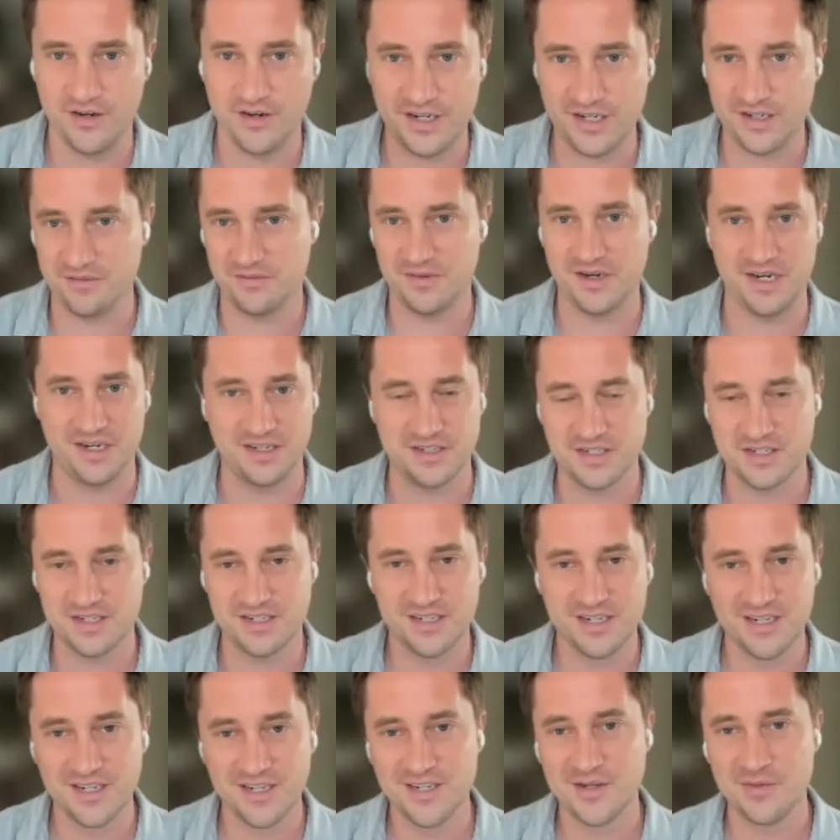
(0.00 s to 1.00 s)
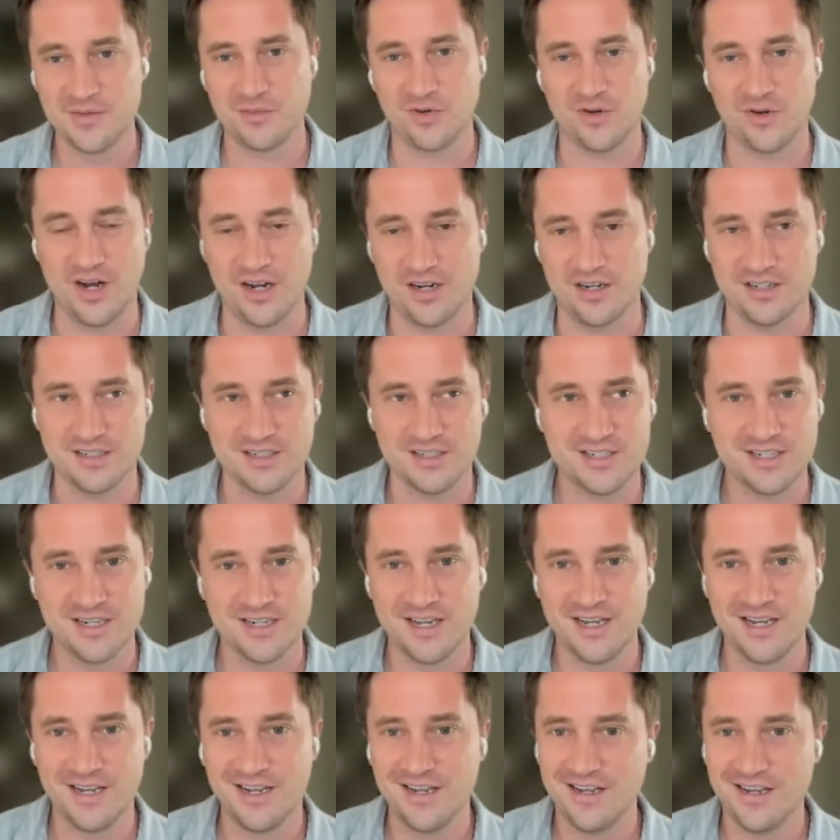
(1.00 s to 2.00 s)
very advanced
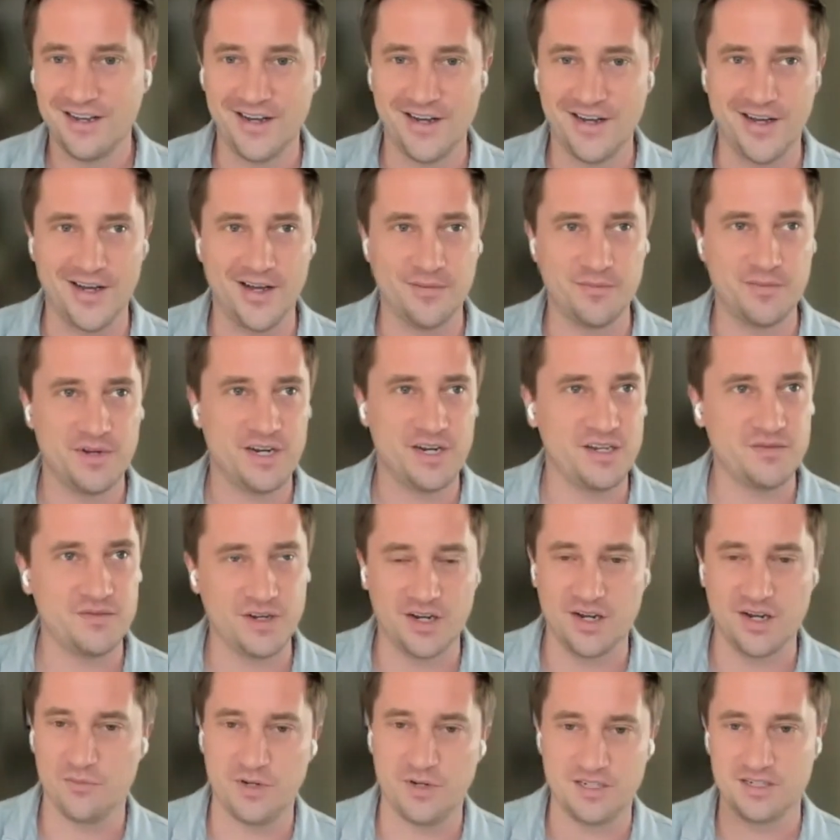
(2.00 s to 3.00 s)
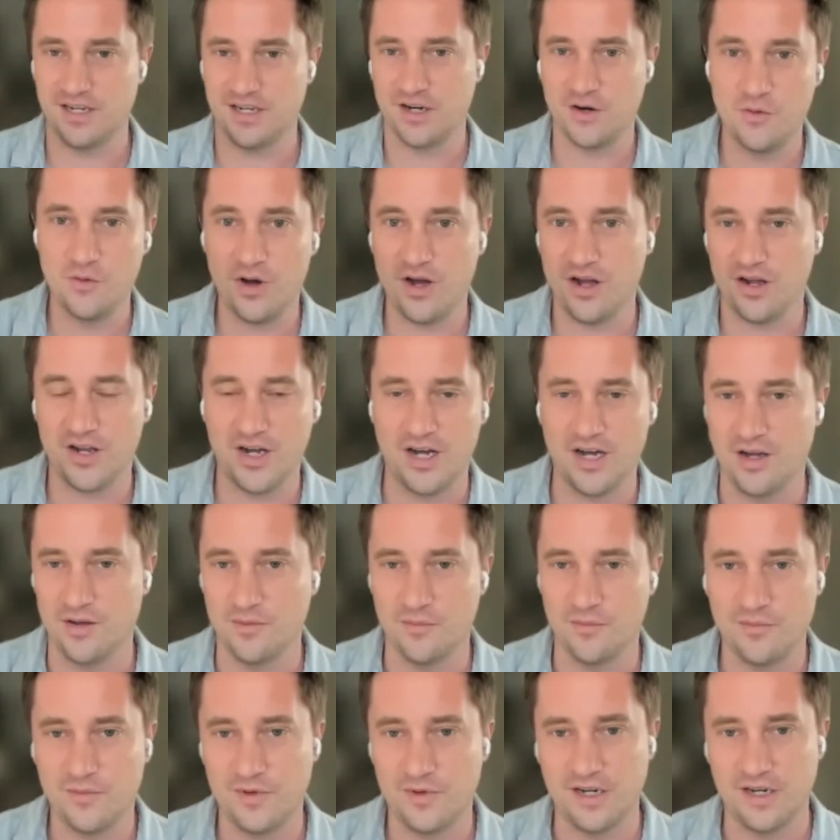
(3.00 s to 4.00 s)
products. Um, and even companies like
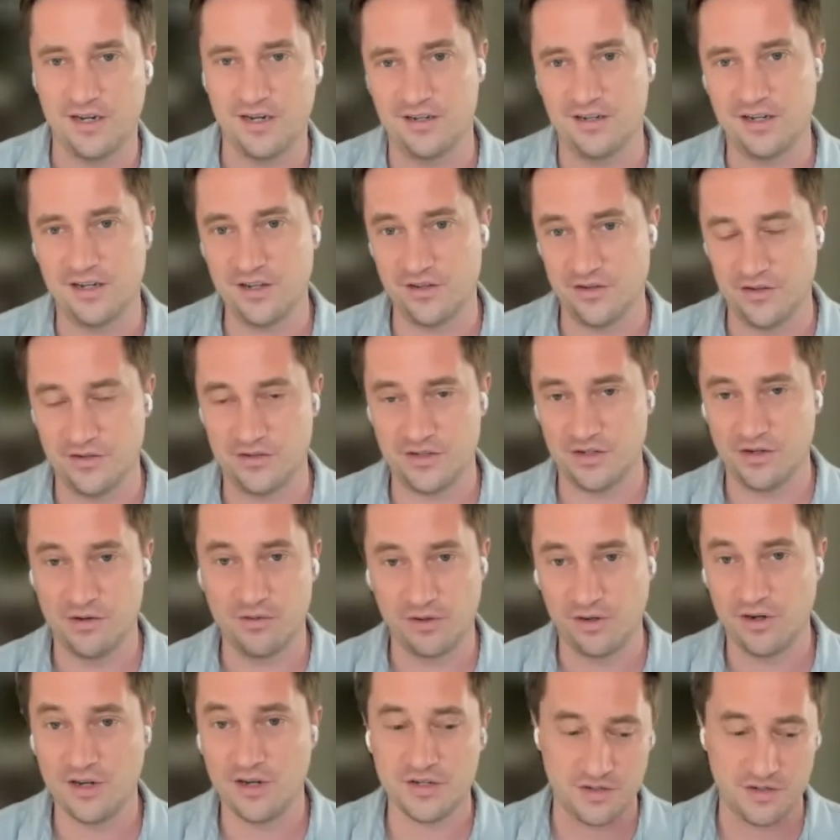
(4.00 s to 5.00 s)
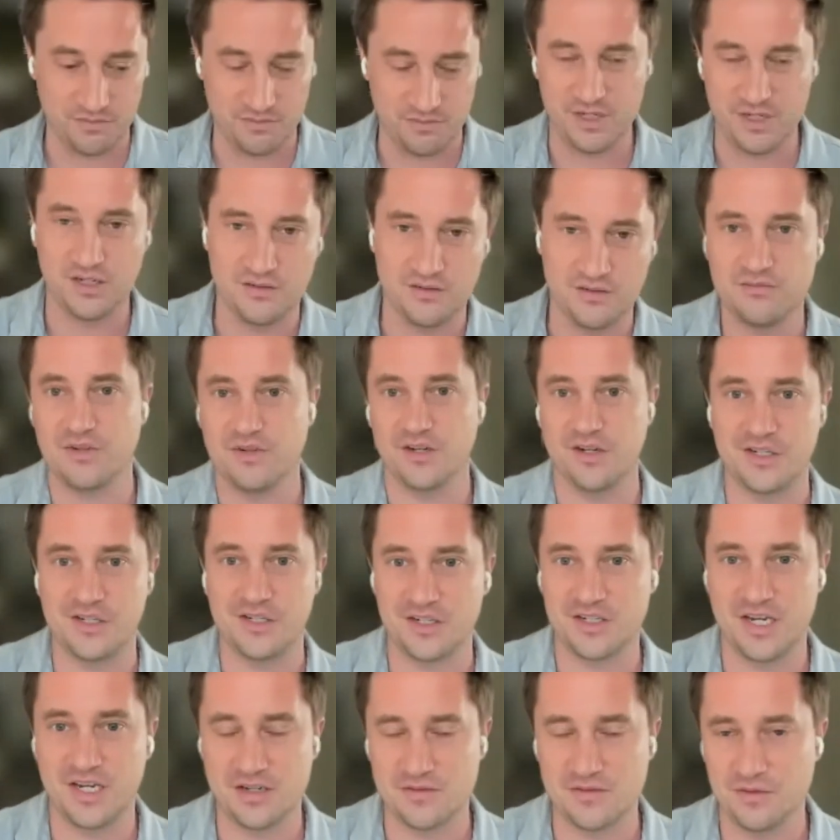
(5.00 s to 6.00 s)
Qualcomm and others, you know, are also being very
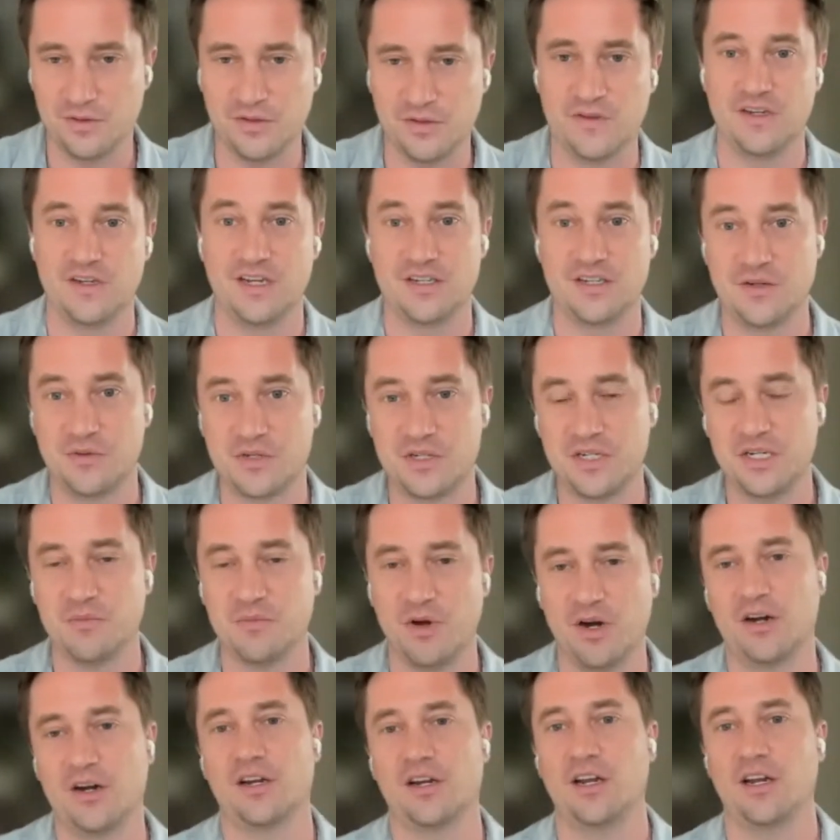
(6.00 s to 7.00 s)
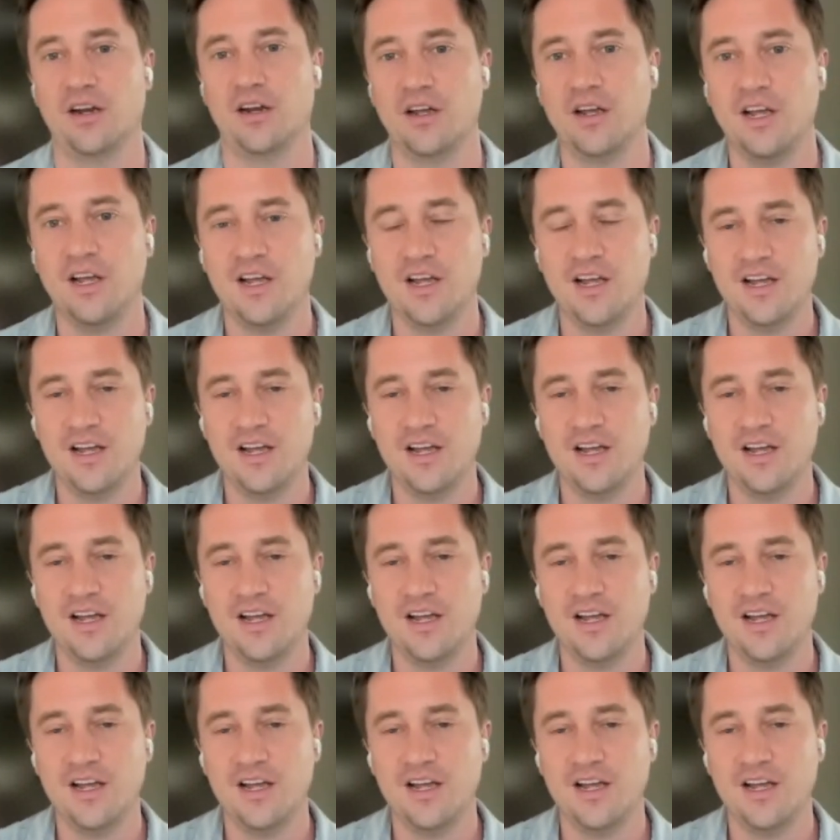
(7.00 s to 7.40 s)
successful in the SoC market.